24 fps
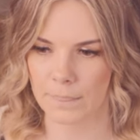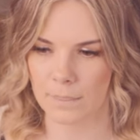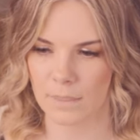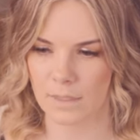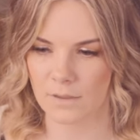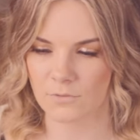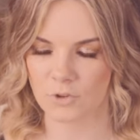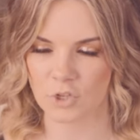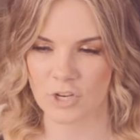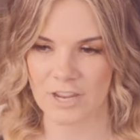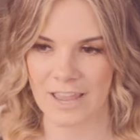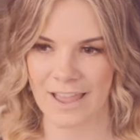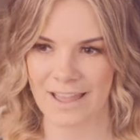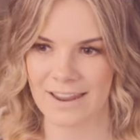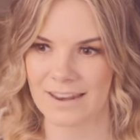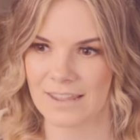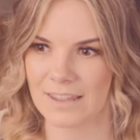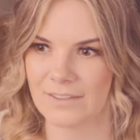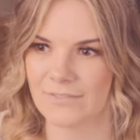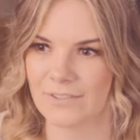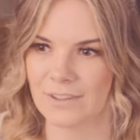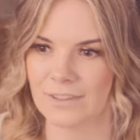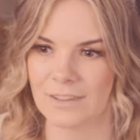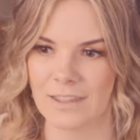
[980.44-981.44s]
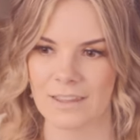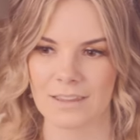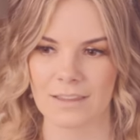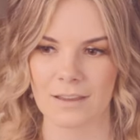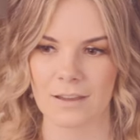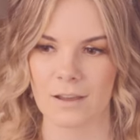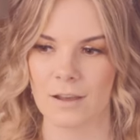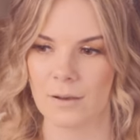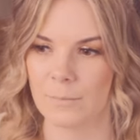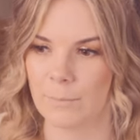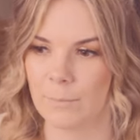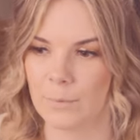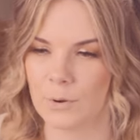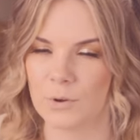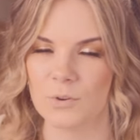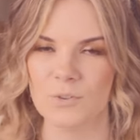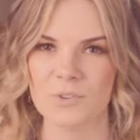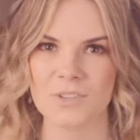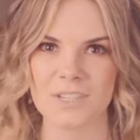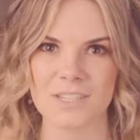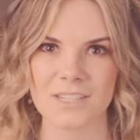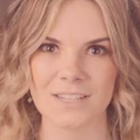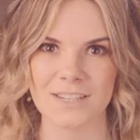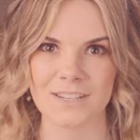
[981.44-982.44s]
If she had even like a
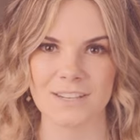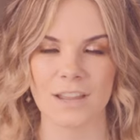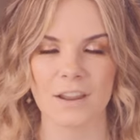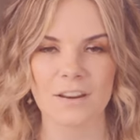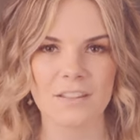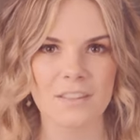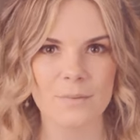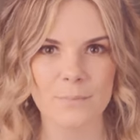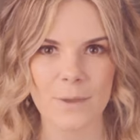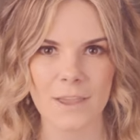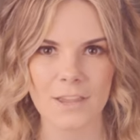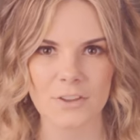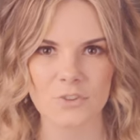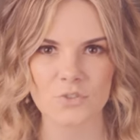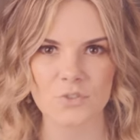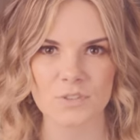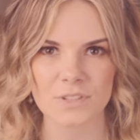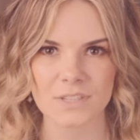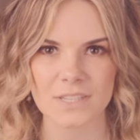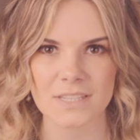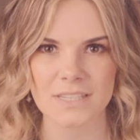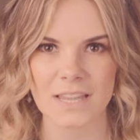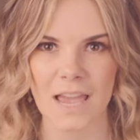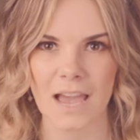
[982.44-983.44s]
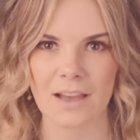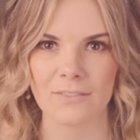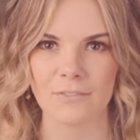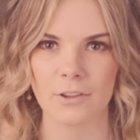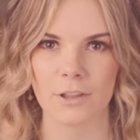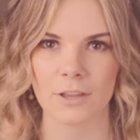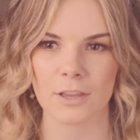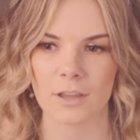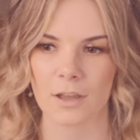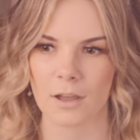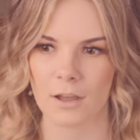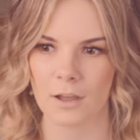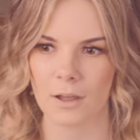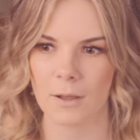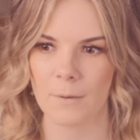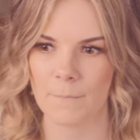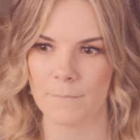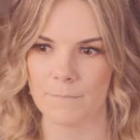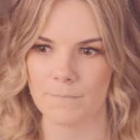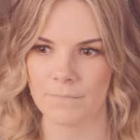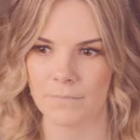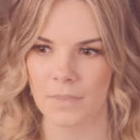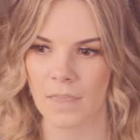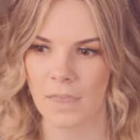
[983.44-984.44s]
boost. None of the Pegatrixes have like
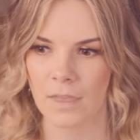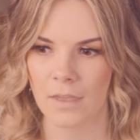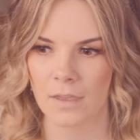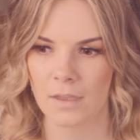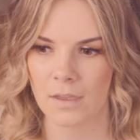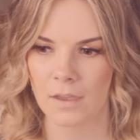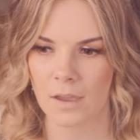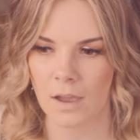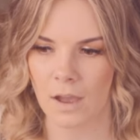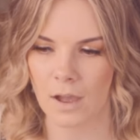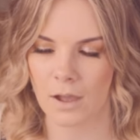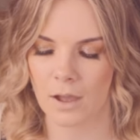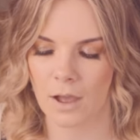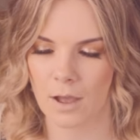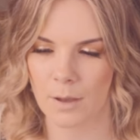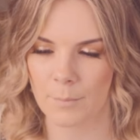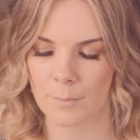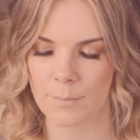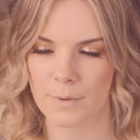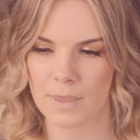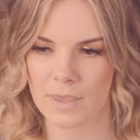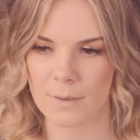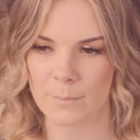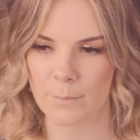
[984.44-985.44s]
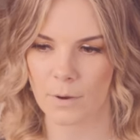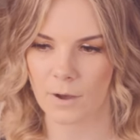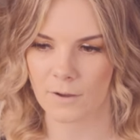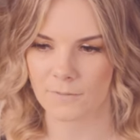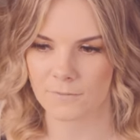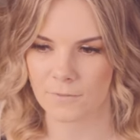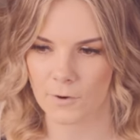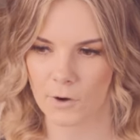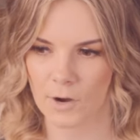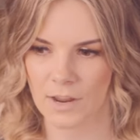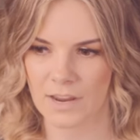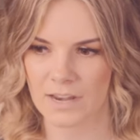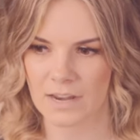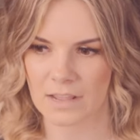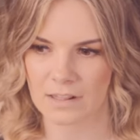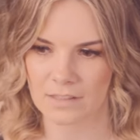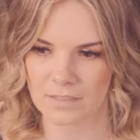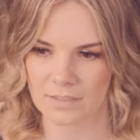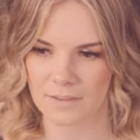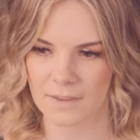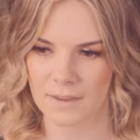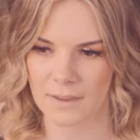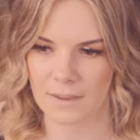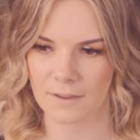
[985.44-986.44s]
a B buff or
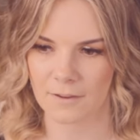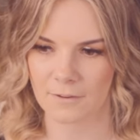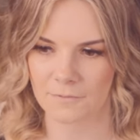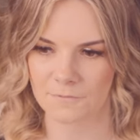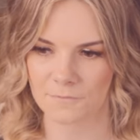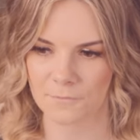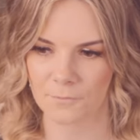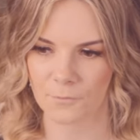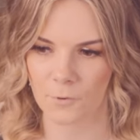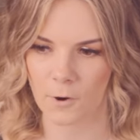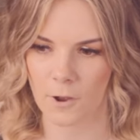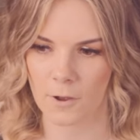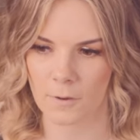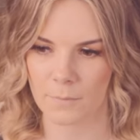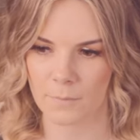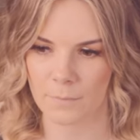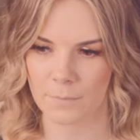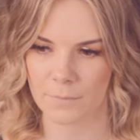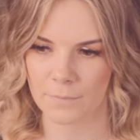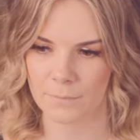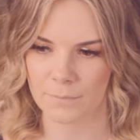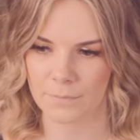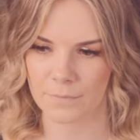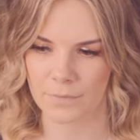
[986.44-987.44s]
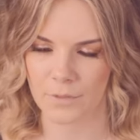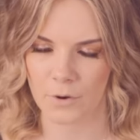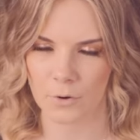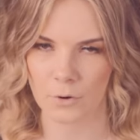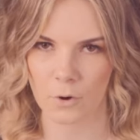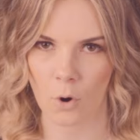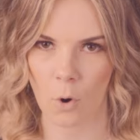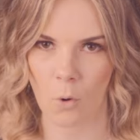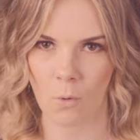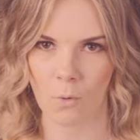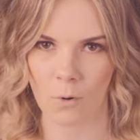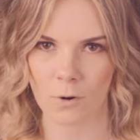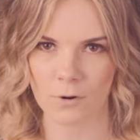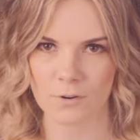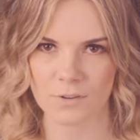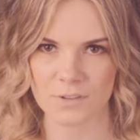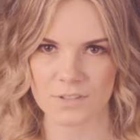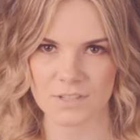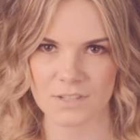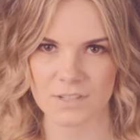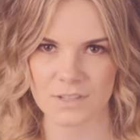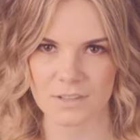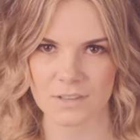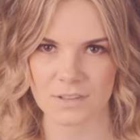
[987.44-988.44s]
anything from their
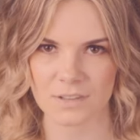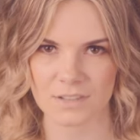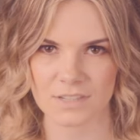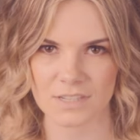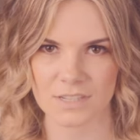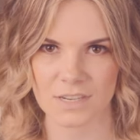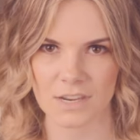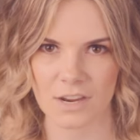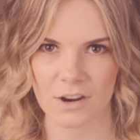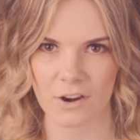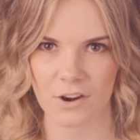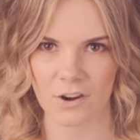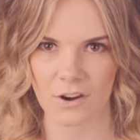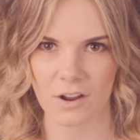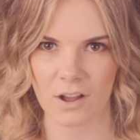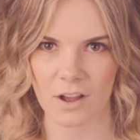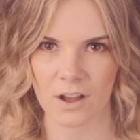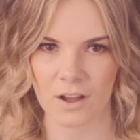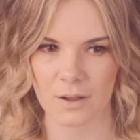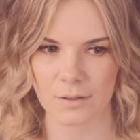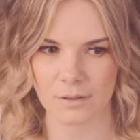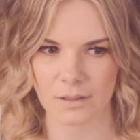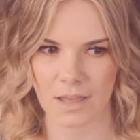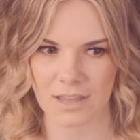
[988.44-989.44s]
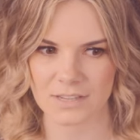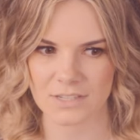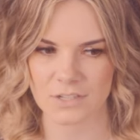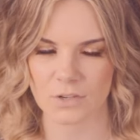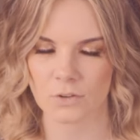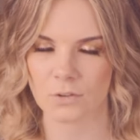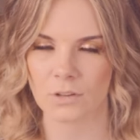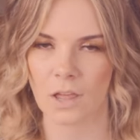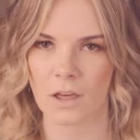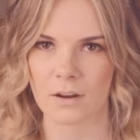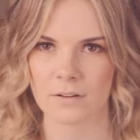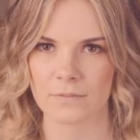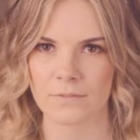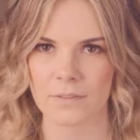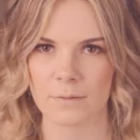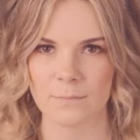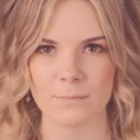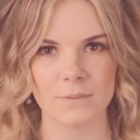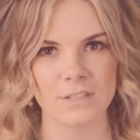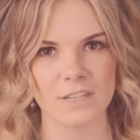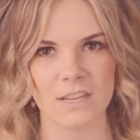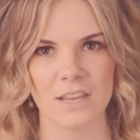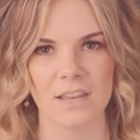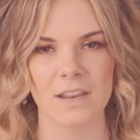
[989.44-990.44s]
cores this year. Last year a lot of
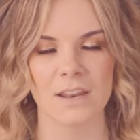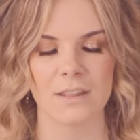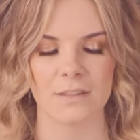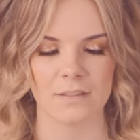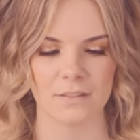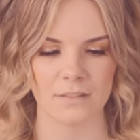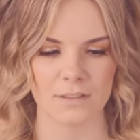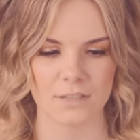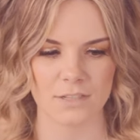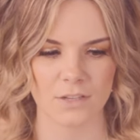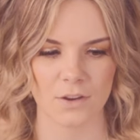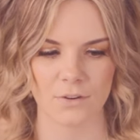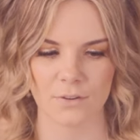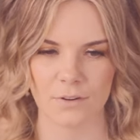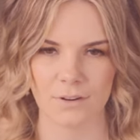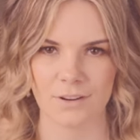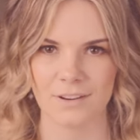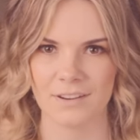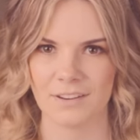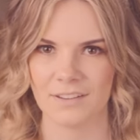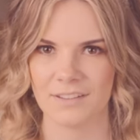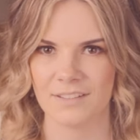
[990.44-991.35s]
them did, and this year